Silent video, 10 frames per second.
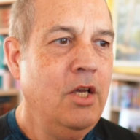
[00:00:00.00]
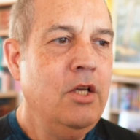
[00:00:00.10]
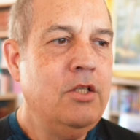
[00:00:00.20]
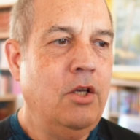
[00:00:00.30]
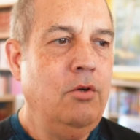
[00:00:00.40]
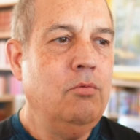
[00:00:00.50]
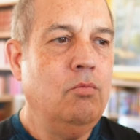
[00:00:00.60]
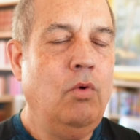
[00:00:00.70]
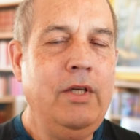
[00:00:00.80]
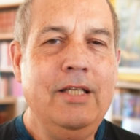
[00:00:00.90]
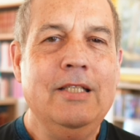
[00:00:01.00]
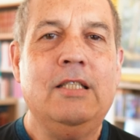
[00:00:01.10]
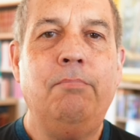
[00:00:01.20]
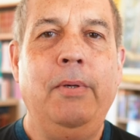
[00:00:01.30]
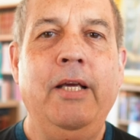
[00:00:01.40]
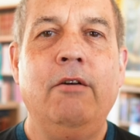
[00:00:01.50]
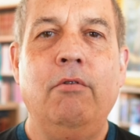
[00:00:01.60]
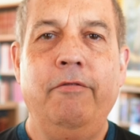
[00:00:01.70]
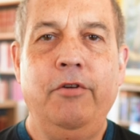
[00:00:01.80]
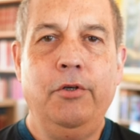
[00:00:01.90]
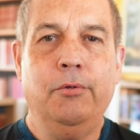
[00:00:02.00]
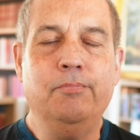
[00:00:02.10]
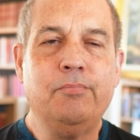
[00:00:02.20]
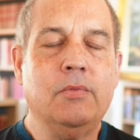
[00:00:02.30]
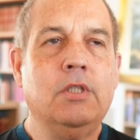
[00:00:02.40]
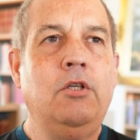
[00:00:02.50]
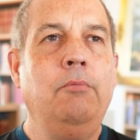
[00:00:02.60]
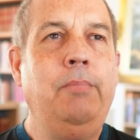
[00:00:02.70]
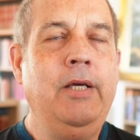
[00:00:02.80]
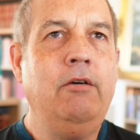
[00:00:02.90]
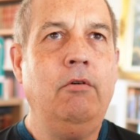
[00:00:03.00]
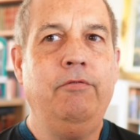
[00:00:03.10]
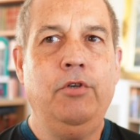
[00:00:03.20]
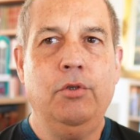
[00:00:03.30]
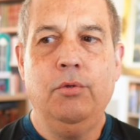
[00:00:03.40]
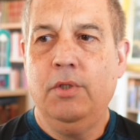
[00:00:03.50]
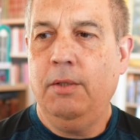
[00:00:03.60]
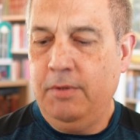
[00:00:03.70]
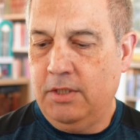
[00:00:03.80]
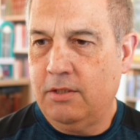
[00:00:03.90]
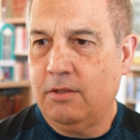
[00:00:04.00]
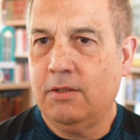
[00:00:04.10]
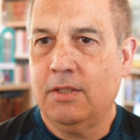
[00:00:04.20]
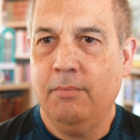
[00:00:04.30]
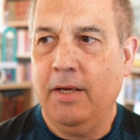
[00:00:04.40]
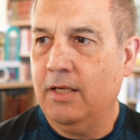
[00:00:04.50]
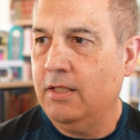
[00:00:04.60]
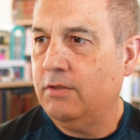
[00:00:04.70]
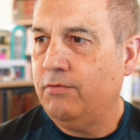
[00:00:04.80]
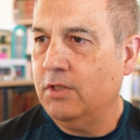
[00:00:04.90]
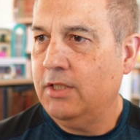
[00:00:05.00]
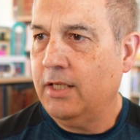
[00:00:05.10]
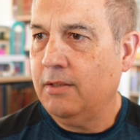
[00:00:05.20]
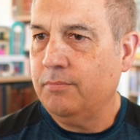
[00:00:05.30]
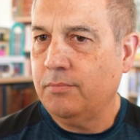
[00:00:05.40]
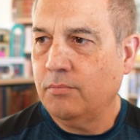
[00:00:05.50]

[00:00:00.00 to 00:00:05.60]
So, what is peer review? So, peer review, let me just come out of this for a second.